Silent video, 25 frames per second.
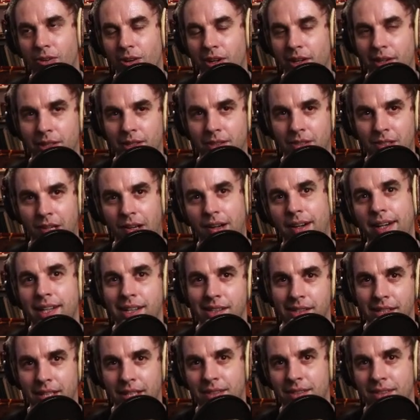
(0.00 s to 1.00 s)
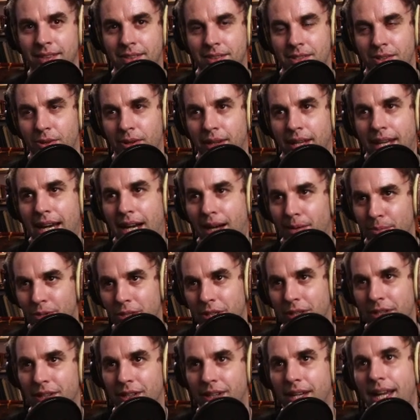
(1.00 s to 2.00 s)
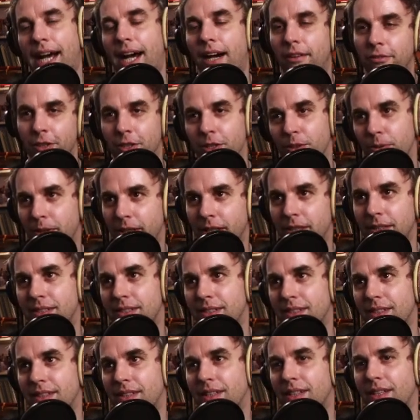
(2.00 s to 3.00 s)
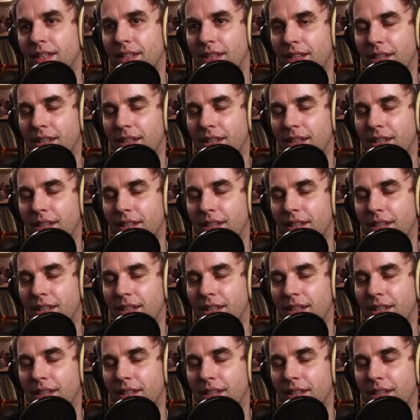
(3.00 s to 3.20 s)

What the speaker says: or an Atari leads into a capture afterwards.